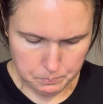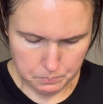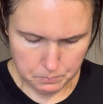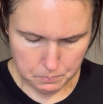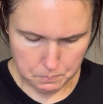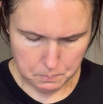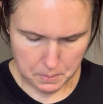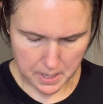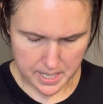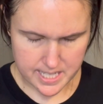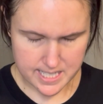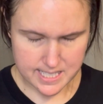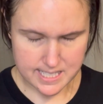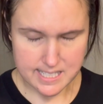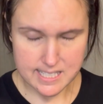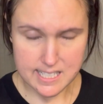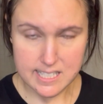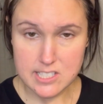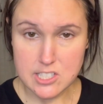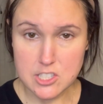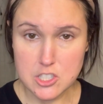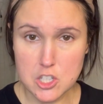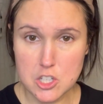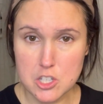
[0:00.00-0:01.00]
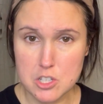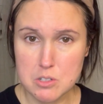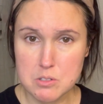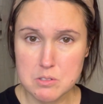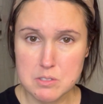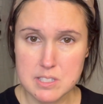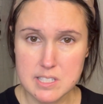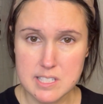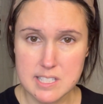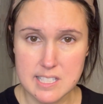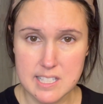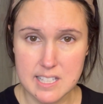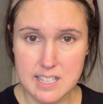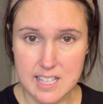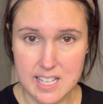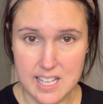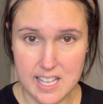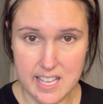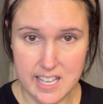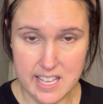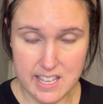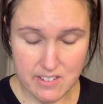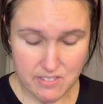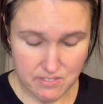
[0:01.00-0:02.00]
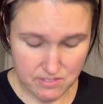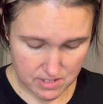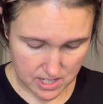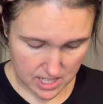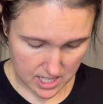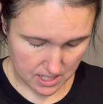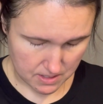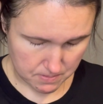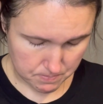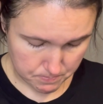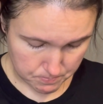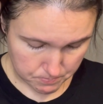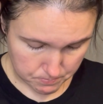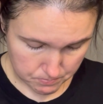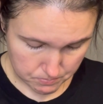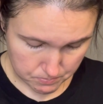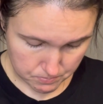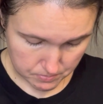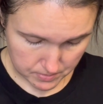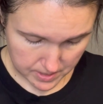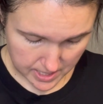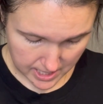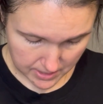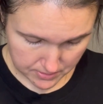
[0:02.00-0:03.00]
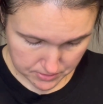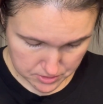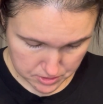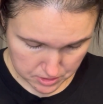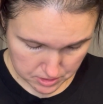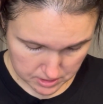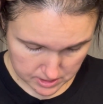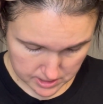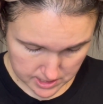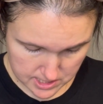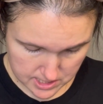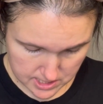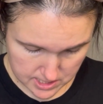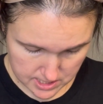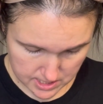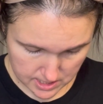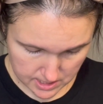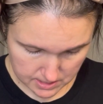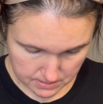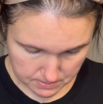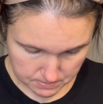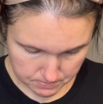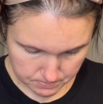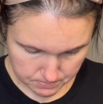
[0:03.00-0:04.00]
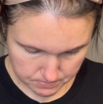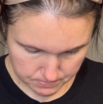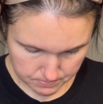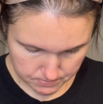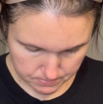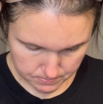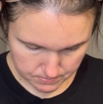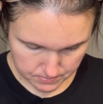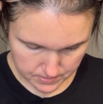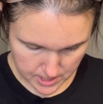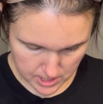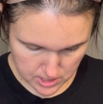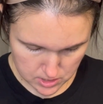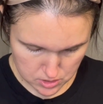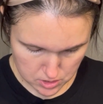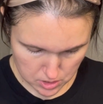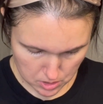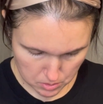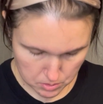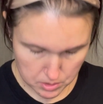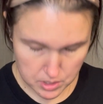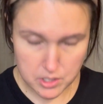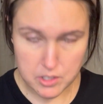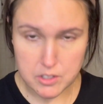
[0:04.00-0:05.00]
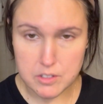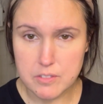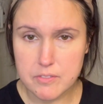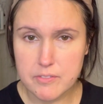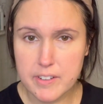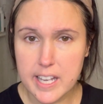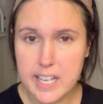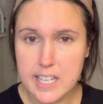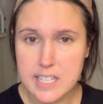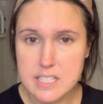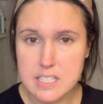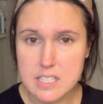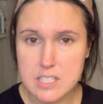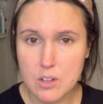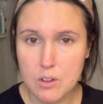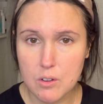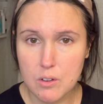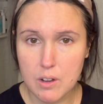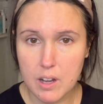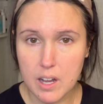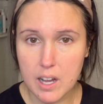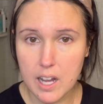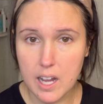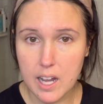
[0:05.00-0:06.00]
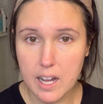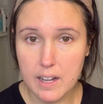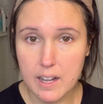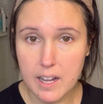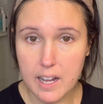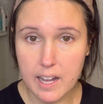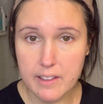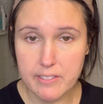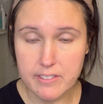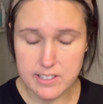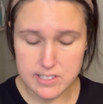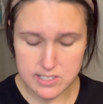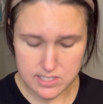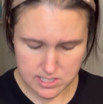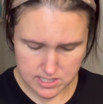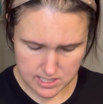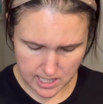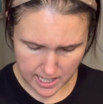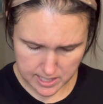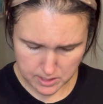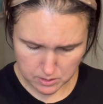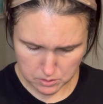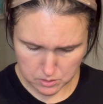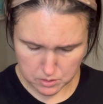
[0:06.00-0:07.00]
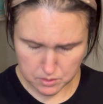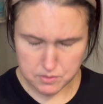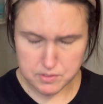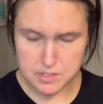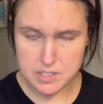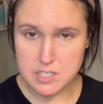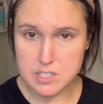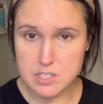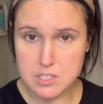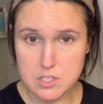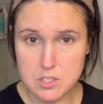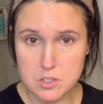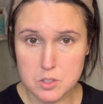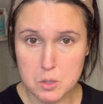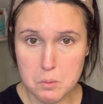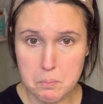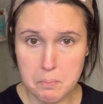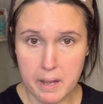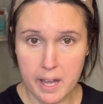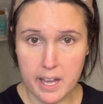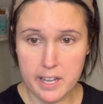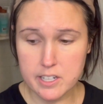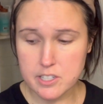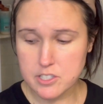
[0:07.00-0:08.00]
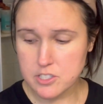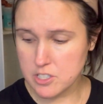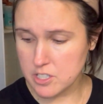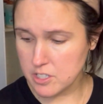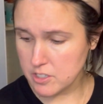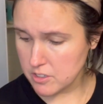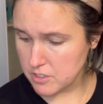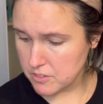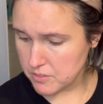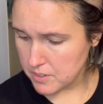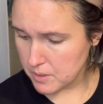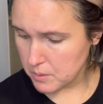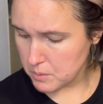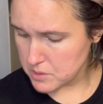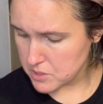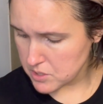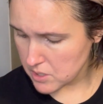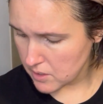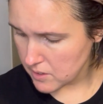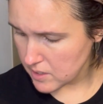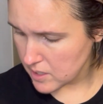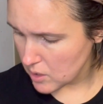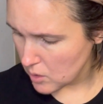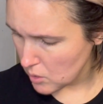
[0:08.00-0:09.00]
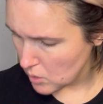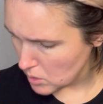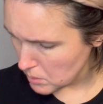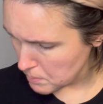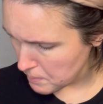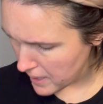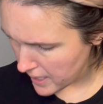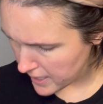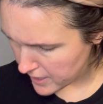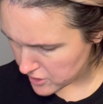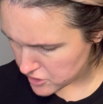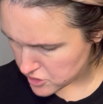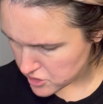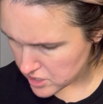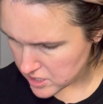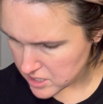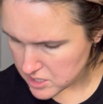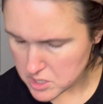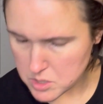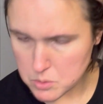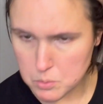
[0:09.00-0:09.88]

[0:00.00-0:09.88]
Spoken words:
but it says to use this in the evening after cleansing and toning your face. So this, I don't know if this is new packaging or if it was on the old packaging as